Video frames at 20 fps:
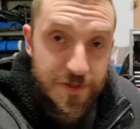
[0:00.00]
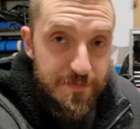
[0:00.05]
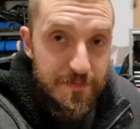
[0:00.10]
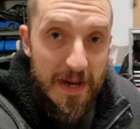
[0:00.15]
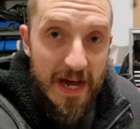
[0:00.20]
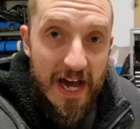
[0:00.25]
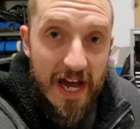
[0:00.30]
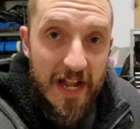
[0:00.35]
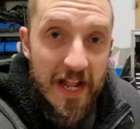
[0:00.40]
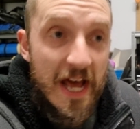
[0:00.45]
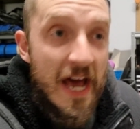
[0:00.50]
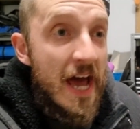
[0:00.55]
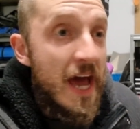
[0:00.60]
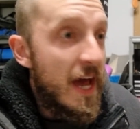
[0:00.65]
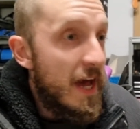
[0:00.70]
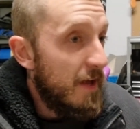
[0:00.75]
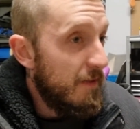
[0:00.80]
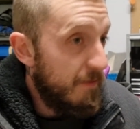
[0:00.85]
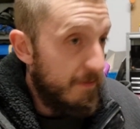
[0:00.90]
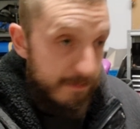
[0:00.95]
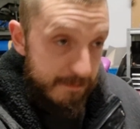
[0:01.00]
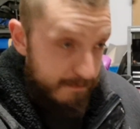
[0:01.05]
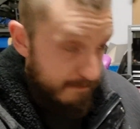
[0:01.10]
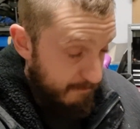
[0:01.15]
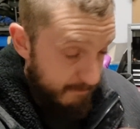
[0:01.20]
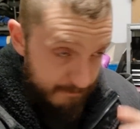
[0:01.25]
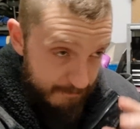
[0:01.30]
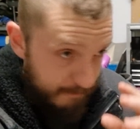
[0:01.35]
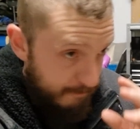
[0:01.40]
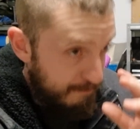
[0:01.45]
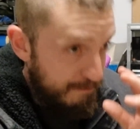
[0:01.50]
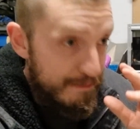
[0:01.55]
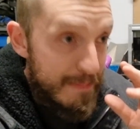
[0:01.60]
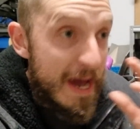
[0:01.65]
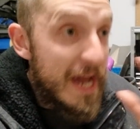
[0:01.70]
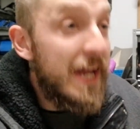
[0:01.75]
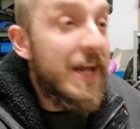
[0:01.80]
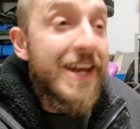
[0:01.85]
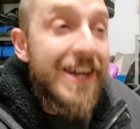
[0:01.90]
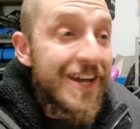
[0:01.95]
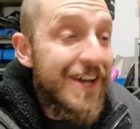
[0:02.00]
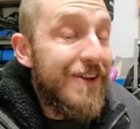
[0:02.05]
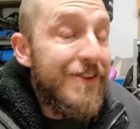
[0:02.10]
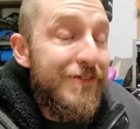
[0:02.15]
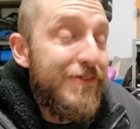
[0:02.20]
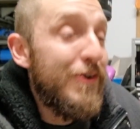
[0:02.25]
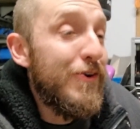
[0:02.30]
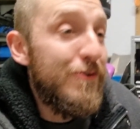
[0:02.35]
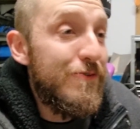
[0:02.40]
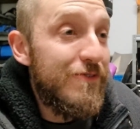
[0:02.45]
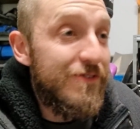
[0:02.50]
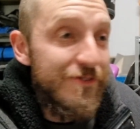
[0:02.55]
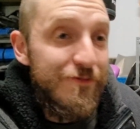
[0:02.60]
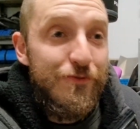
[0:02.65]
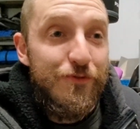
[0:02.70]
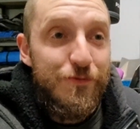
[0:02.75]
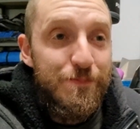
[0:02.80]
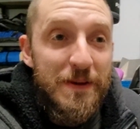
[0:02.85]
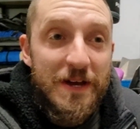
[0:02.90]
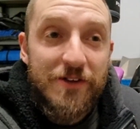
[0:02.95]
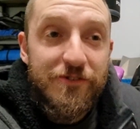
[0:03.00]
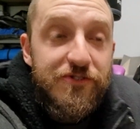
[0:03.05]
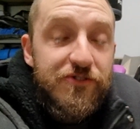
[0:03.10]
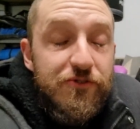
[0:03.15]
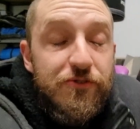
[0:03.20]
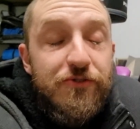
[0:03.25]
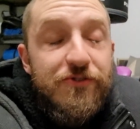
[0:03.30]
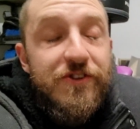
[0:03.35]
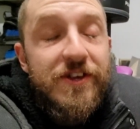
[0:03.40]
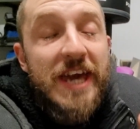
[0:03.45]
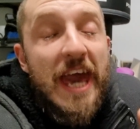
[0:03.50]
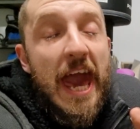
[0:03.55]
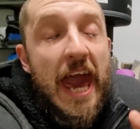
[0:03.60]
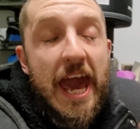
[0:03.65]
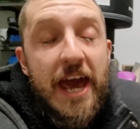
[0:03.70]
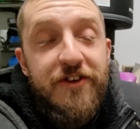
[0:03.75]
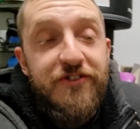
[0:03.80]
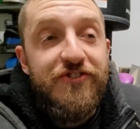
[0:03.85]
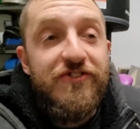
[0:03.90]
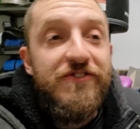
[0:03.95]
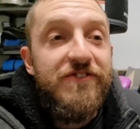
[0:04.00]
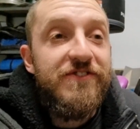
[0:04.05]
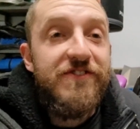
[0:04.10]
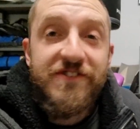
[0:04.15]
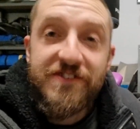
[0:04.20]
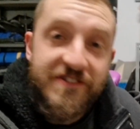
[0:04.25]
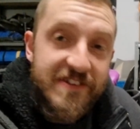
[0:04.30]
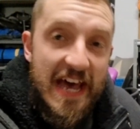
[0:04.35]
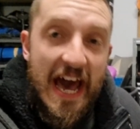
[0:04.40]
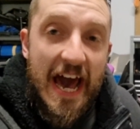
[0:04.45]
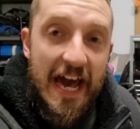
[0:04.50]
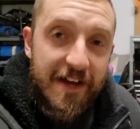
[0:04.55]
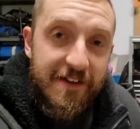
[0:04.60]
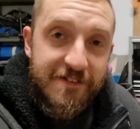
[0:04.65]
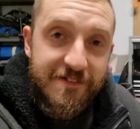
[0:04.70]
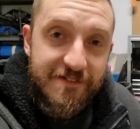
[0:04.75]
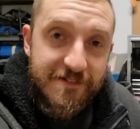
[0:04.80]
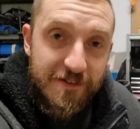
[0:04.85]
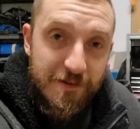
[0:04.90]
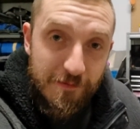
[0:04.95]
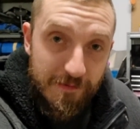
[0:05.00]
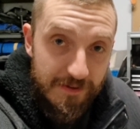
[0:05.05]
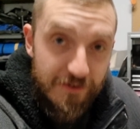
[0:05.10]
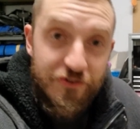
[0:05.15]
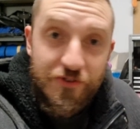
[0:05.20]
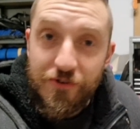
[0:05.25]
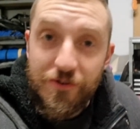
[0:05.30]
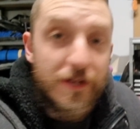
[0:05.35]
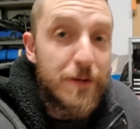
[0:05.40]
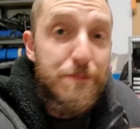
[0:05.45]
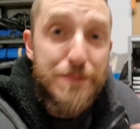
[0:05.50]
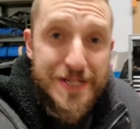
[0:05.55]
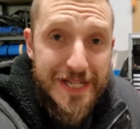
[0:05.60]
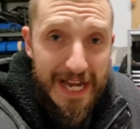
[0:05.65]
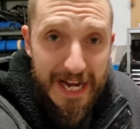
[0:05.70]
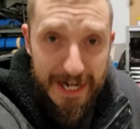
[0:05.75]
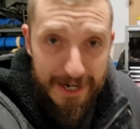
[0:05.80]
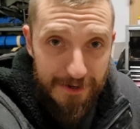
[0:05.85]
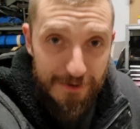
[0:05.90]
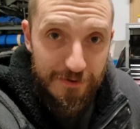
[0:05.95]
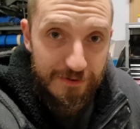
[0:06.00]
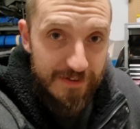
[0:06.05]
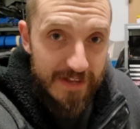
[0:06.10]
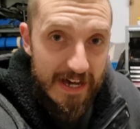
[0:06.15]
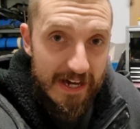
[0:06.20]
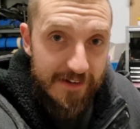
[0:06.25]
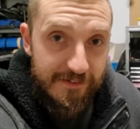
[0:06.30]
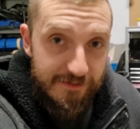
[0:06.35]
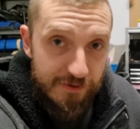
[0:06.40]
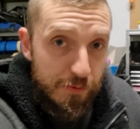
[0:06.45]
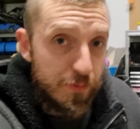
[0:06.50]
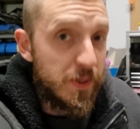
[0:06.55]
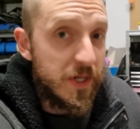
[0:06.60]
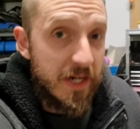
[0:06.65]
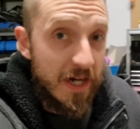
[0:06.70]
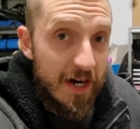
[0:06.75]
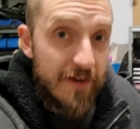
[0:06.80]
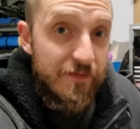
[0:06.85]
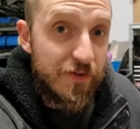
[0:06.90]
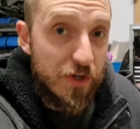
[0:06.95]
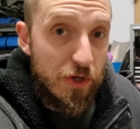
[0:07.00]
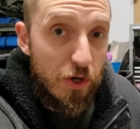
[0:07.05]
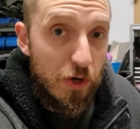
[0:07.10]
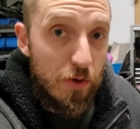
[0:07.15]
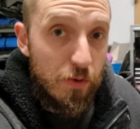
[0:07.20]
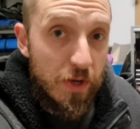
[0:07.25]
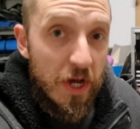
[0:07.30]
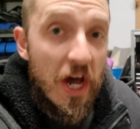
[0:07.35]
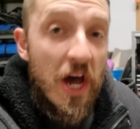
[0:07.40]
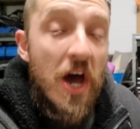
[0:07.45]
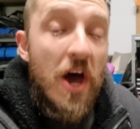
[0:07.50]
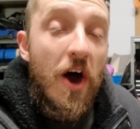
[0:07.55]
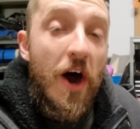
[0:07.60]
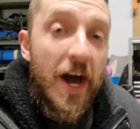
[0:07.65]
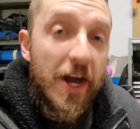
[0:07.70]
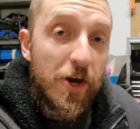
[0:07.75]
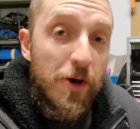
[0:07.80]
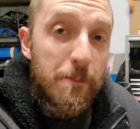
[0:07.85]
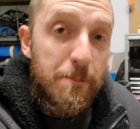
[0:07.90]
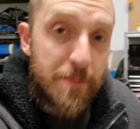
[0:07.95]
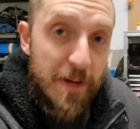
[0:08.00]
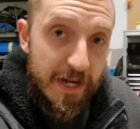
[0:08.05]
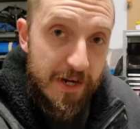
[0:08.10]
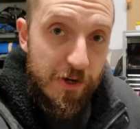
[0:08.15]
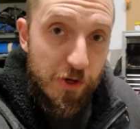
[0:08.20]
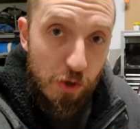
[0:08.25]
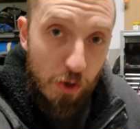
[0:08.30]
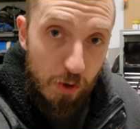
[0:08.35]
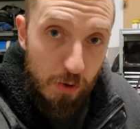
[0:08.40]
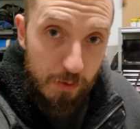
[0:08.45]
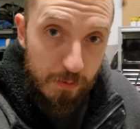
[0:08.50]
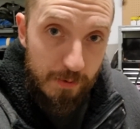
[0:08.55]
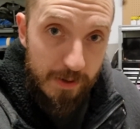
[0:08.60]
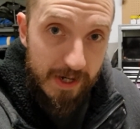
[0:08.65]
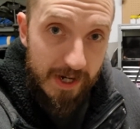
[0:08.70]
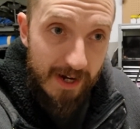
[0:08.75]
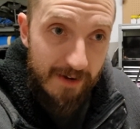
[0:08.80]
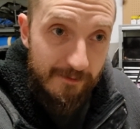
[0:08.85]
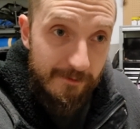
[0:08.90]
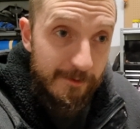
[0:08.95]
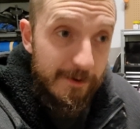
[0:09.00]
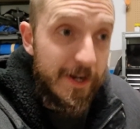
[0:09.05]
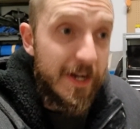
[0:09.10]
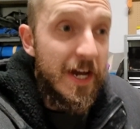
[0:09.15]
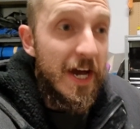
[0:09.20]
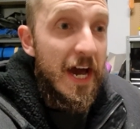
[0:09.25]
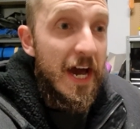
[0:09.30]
mat, making his own sluice mats, using Hessian sacks, literally potato sacks, to recover gold. I got better gold recovery